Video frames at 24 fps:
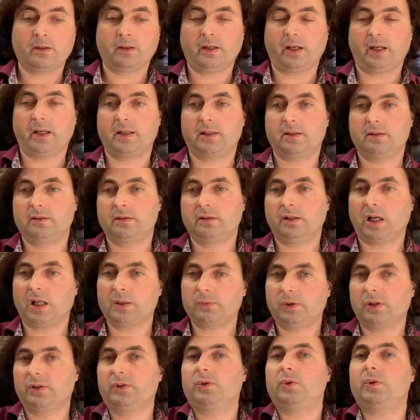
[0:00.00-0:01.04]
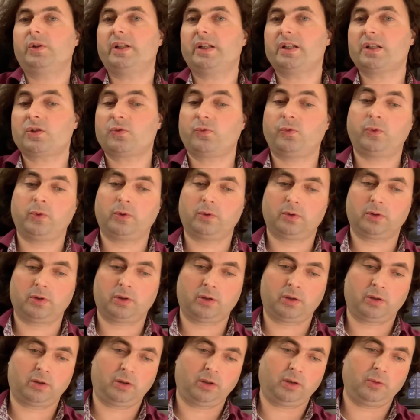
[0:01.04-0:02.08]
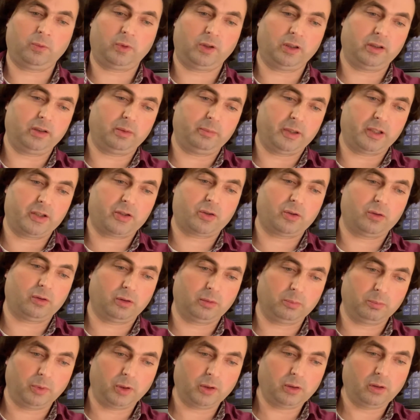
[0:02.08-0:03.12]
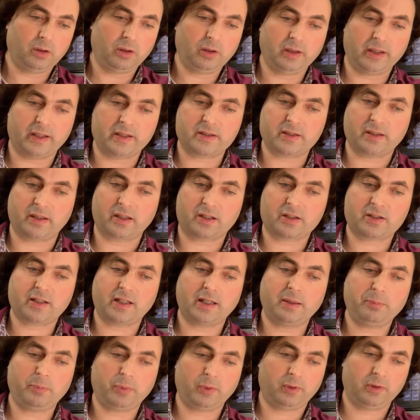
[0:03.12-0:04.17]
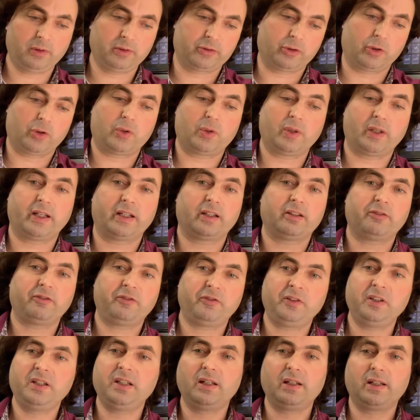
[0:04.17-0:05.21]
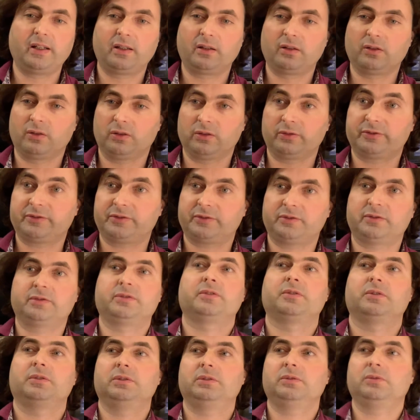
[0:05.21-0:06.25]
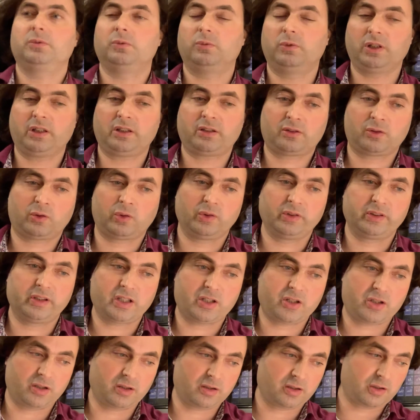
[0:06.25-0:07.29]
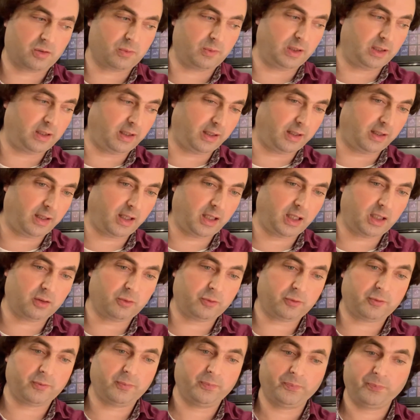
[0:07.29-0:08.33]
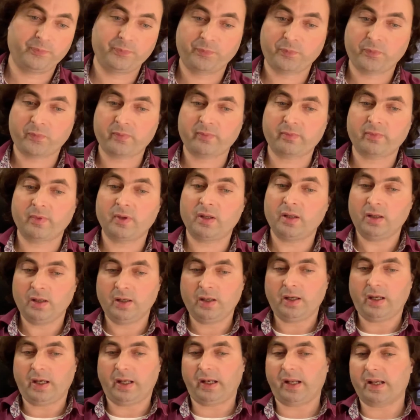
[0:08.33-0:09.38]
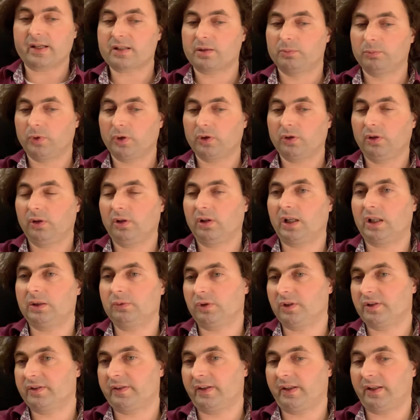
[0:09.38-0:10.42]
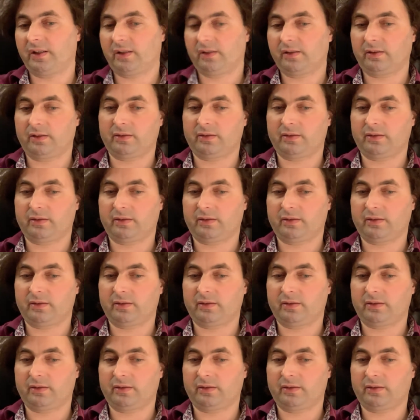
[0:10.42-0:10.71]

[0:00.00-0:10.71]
And I will do this for a one-dimensional model as an example, just to get a feeling of what conditions we can have. And as a model I will take